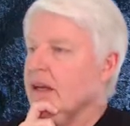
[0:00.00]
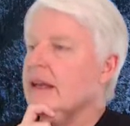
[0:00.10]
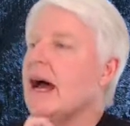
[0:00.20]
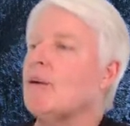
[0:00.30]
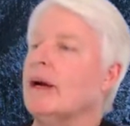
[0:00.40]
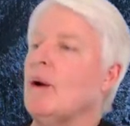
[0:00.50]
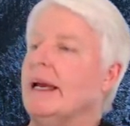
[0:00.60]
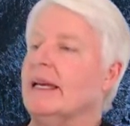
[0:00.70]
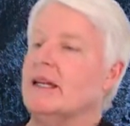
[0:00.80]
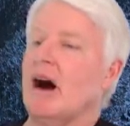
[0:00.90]
Now we're
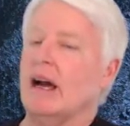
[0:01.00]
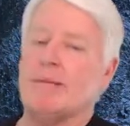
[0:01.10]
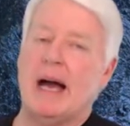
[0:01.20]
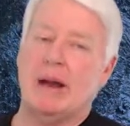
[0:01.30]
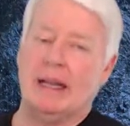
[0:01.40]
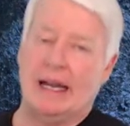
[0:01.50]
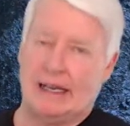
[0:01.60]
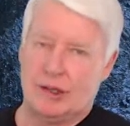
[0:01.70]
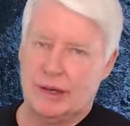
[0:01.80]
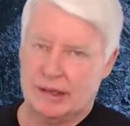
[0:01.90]
going to talk about
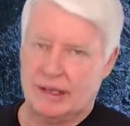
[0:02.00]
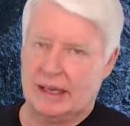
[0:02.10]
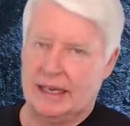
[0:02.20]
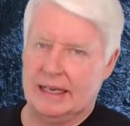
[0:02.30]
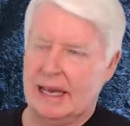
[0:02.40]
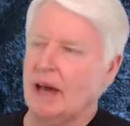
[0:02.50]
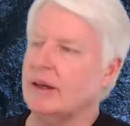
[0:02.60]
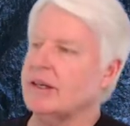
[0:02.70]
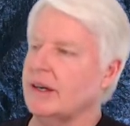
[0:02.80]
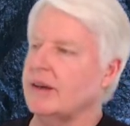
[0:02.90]
electricity and how
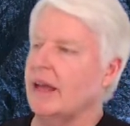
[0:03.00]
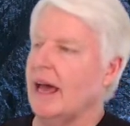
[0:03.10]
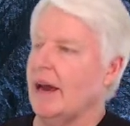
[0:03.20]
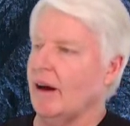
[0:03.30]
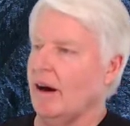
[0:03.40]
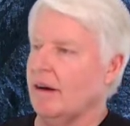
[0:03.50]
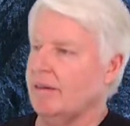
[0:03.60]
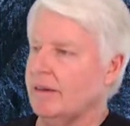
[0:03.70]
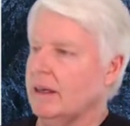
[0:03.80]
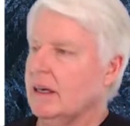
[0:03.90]
to turn that
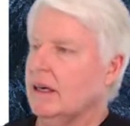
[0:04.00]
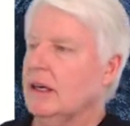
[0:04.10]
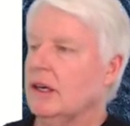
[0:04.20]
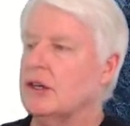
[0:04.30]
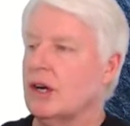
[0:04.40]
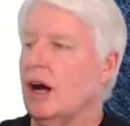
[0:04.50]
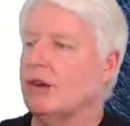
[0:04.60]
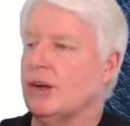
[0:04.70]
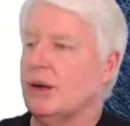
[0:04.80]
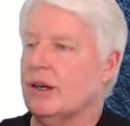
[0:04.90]
off. You should
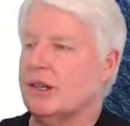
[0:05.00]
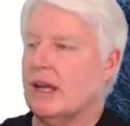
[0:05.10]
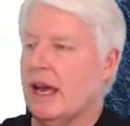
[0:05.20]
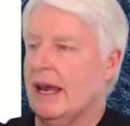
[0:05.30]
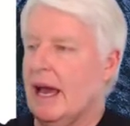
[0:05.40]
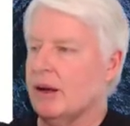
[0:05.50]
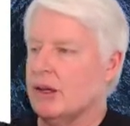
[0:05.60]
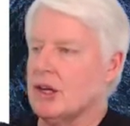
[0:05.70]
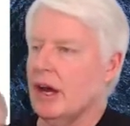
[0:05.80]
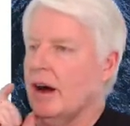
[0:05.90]
also understand how
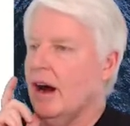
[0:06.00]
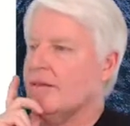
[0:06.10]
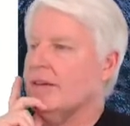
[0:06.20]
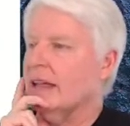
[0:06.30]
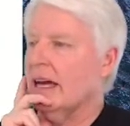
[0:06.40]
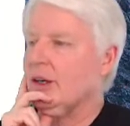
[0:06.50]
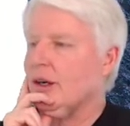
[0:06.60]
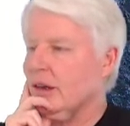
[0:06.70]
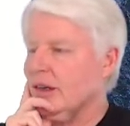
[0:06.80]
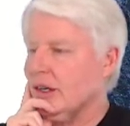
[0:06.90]
to shut off
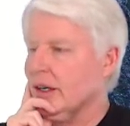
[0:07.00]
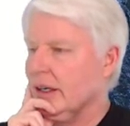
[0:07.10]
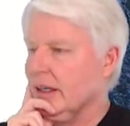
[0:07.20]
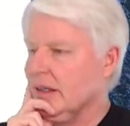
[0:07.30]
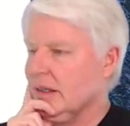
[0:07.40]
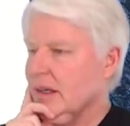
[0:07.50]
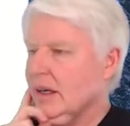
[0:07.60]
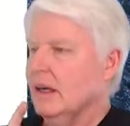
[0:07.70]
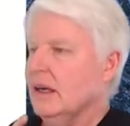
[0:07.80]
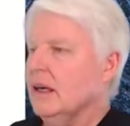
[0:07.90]
electrical circuits.
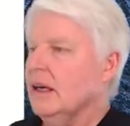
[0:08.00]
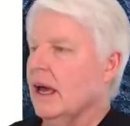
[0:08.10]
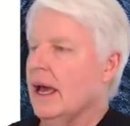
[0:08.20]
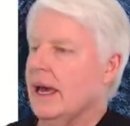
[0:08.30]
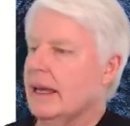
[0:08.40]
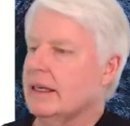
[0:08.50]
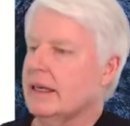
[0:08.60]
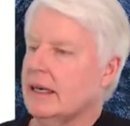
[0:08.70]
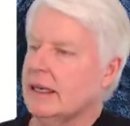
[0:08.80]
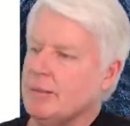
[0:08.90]
And
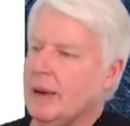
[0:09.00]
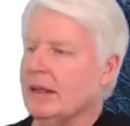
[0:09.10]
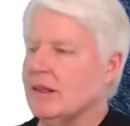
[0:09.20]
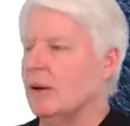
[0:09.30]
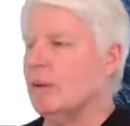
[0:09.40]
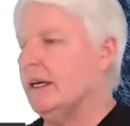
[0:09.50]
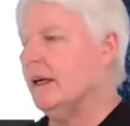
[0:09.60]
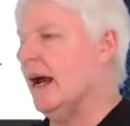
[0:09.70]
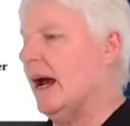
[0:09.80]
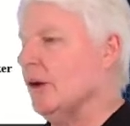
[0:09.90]
it depends on when
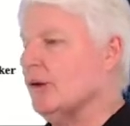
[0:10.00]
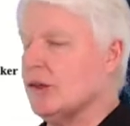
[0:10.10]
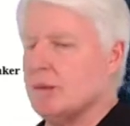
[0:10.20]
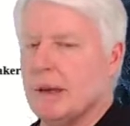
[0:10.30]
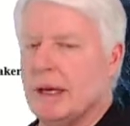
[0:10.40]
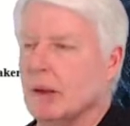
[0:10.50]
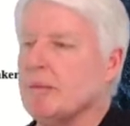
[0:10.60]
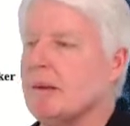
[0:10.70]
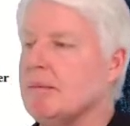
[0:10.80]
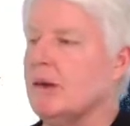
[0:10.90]
your house is
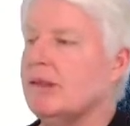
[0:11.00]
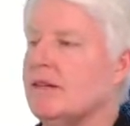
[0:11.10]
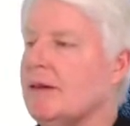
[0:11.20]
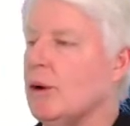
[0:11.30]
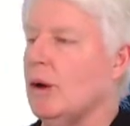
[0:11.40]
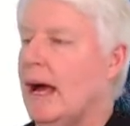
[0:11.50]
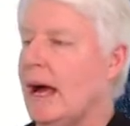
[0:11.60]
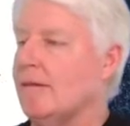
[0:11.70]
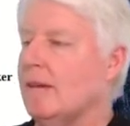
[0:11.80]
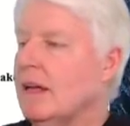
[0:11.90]
built, but most of you will
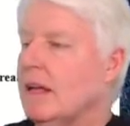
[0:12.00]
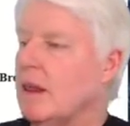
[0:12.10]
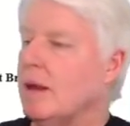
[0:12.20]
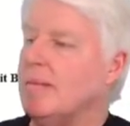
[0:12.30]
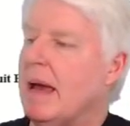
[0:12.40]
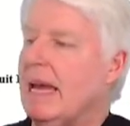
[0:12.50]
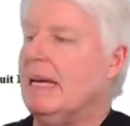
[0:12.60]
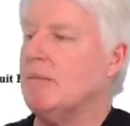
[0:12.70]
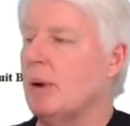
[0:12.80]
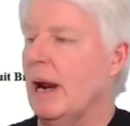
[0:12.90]
have the
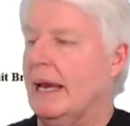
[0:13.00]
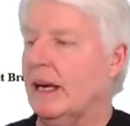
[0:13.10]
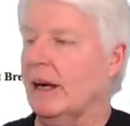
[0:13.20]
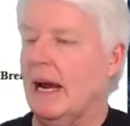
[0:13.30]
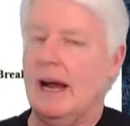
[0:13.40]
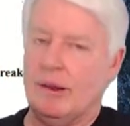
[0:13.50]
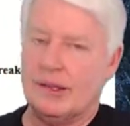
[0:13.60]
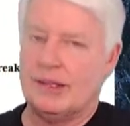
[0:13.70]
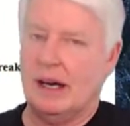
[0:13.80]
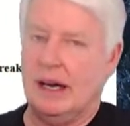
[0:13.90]
main breaker
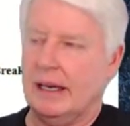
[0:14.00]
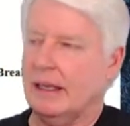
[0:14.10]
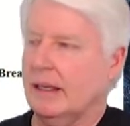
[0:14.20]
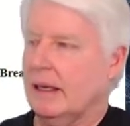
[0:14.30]
outside.